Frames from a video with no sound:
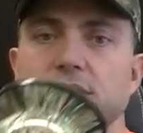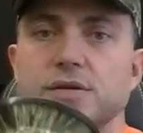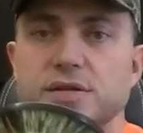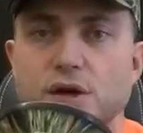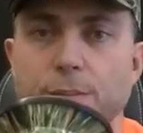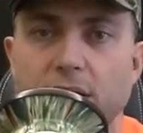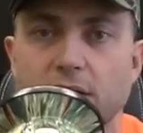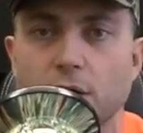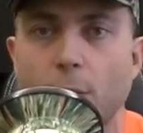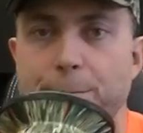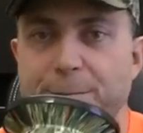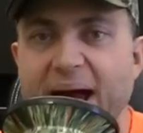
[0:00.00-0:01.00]
Use the coupon
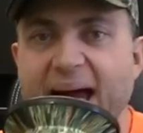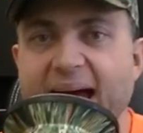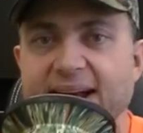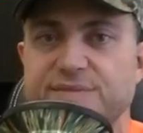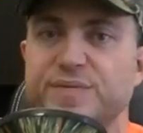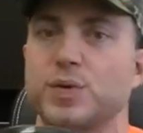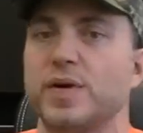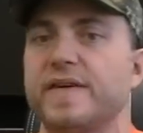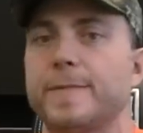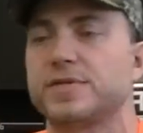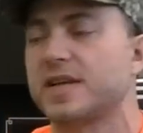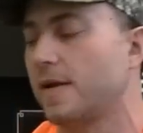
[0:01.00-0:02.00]
code BASS,
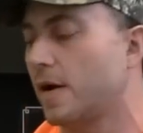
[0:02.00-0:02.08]
25%